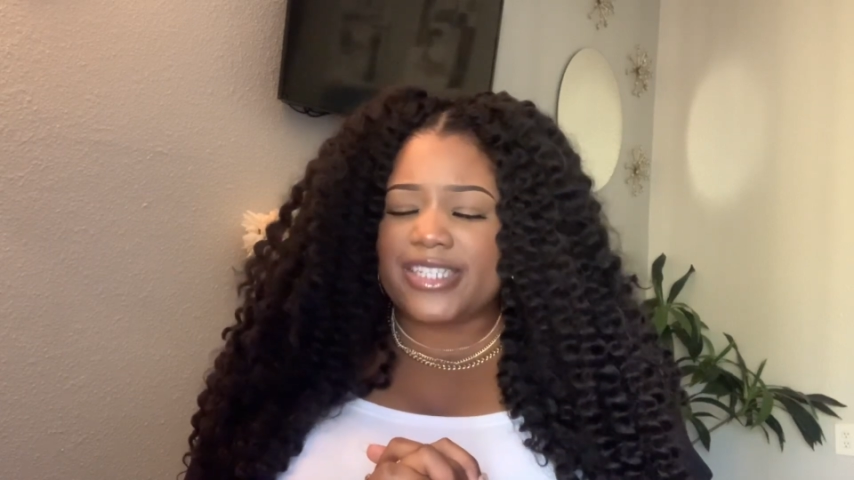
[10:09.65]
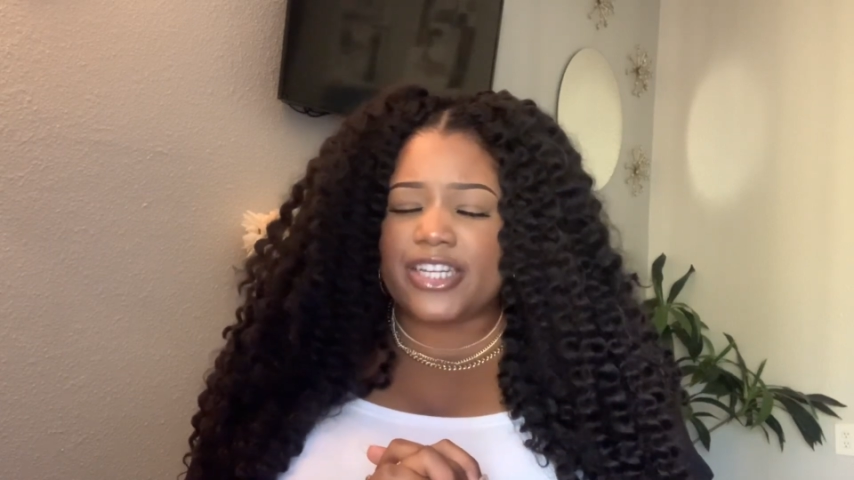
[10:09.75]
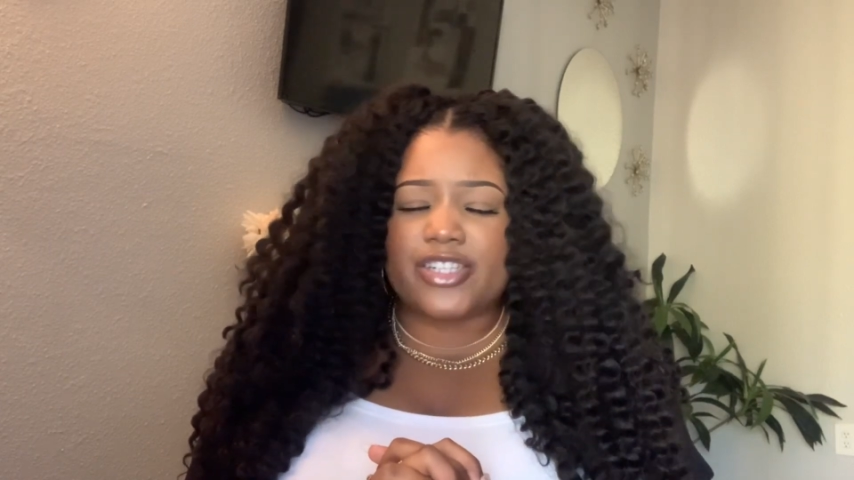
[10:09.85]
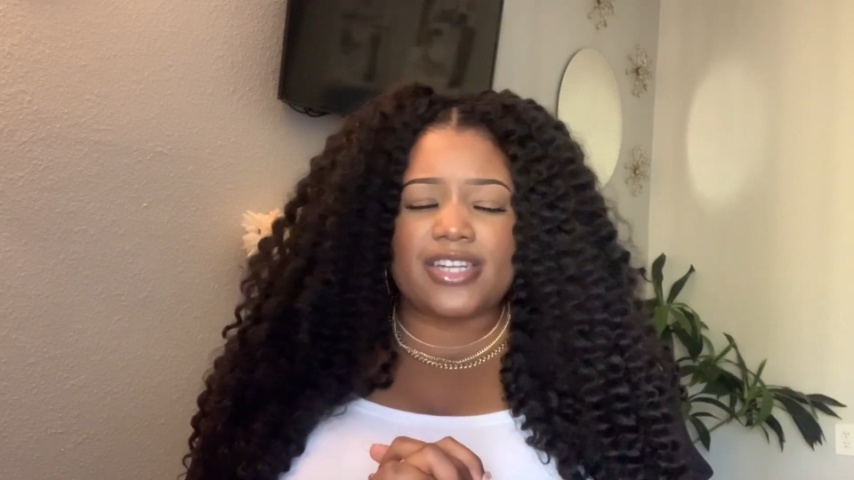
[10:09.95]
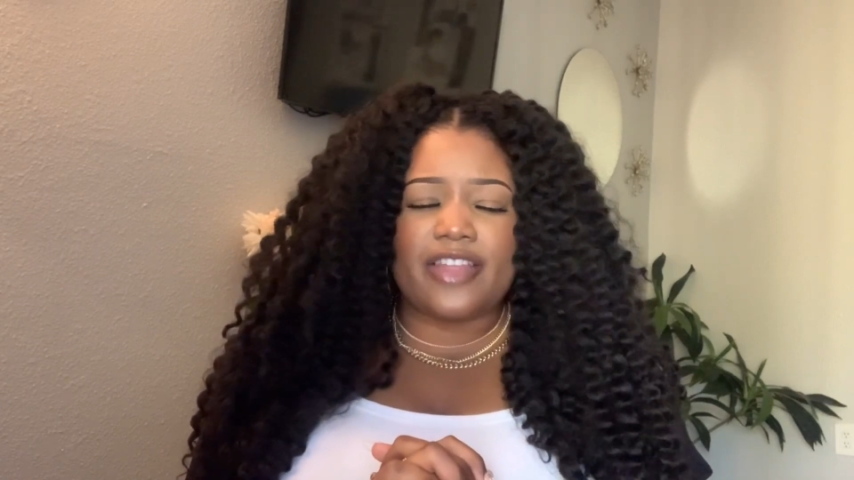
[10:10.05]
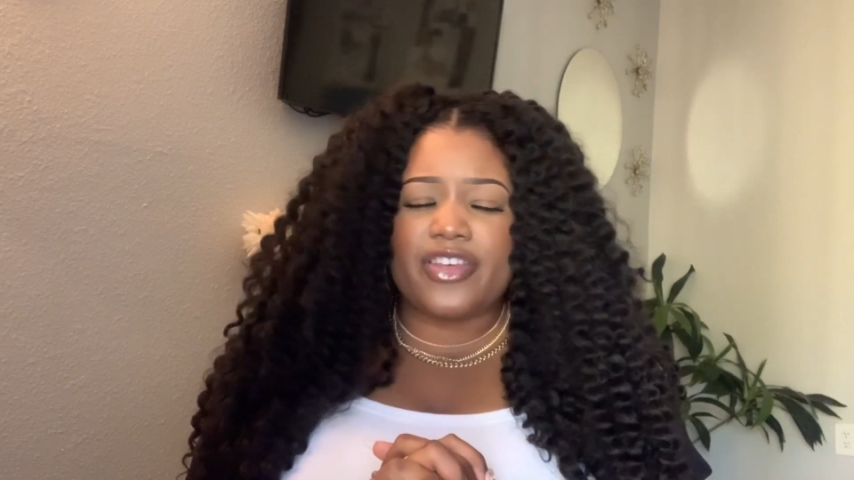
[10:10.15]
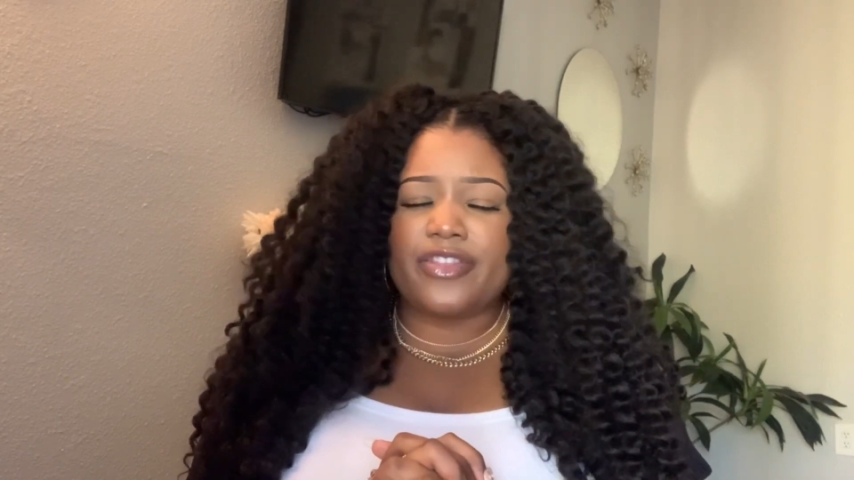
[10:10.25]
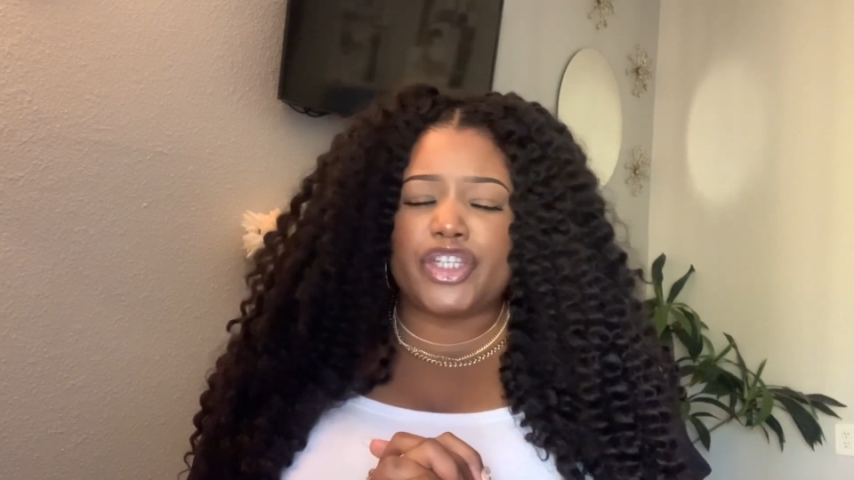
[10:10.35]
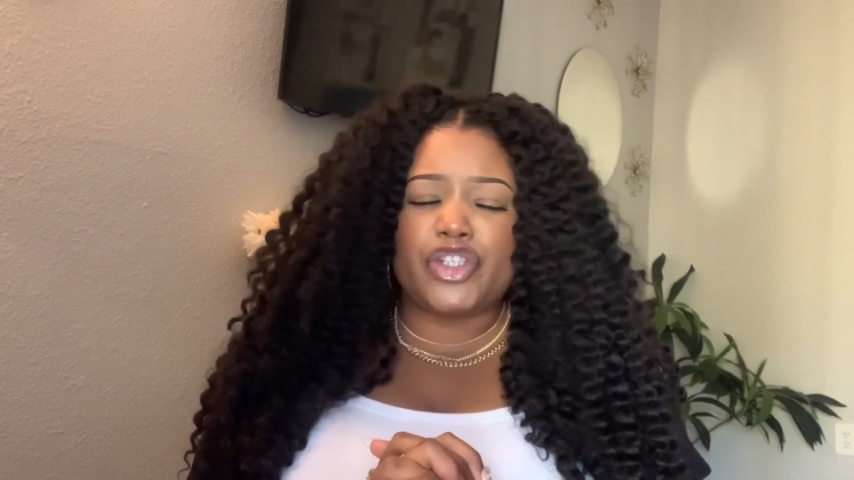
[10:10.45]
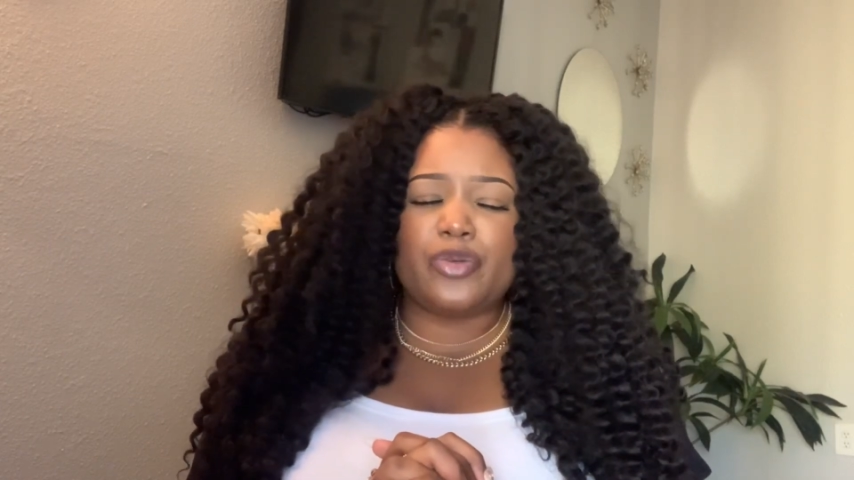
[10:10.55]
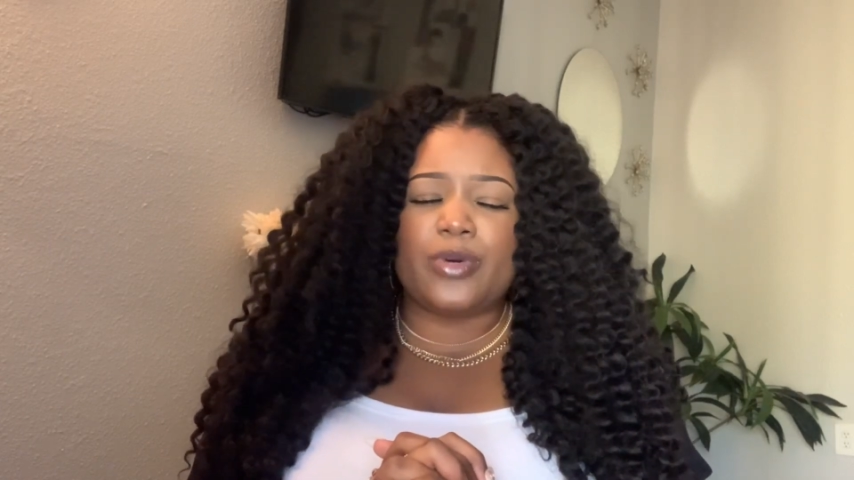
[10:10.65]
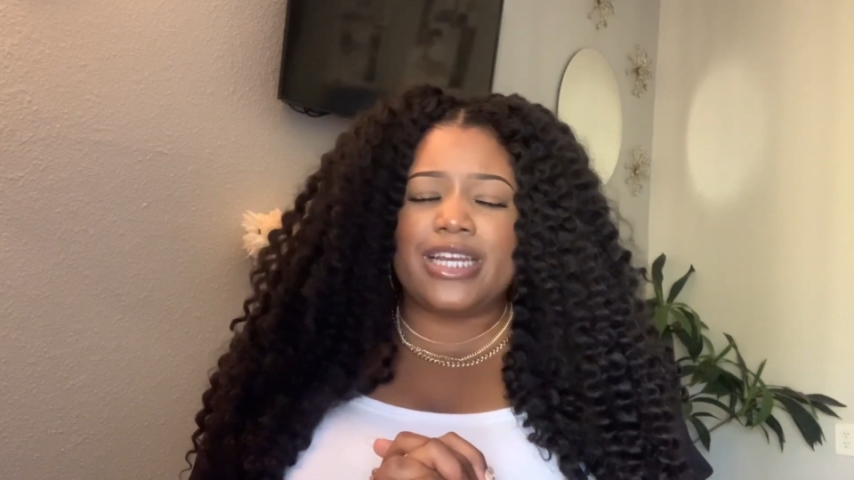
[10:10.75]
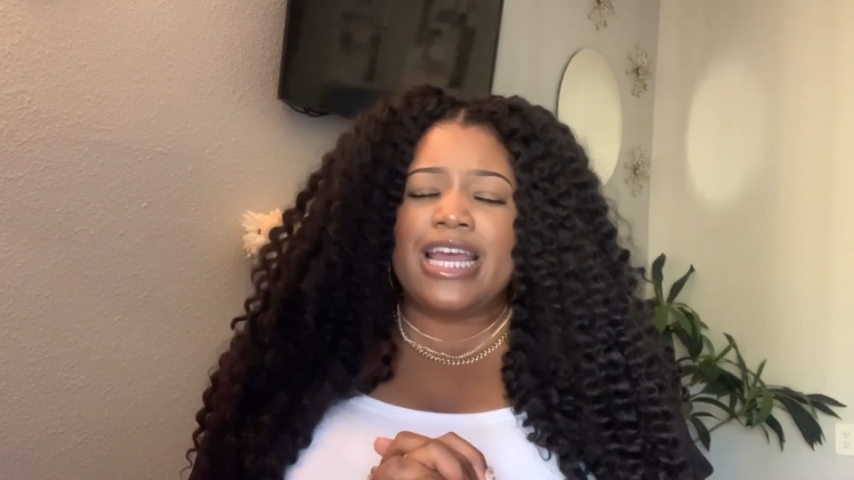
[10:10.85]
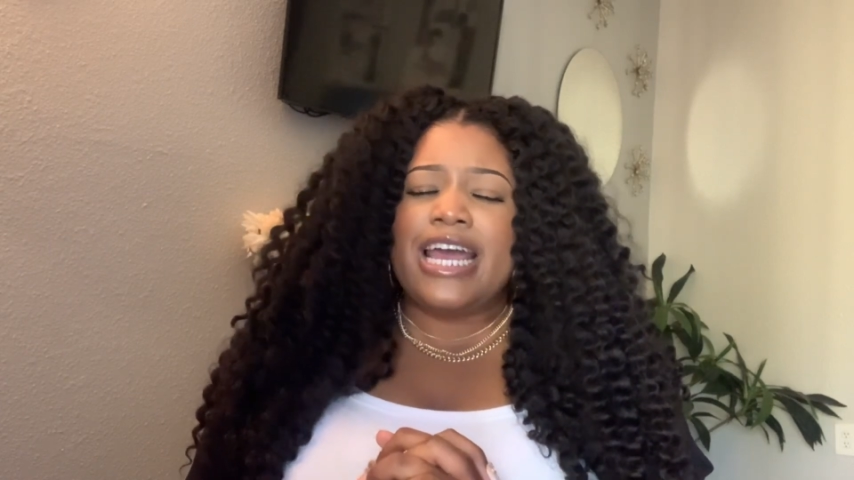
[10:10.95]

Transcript: There's nothing that you would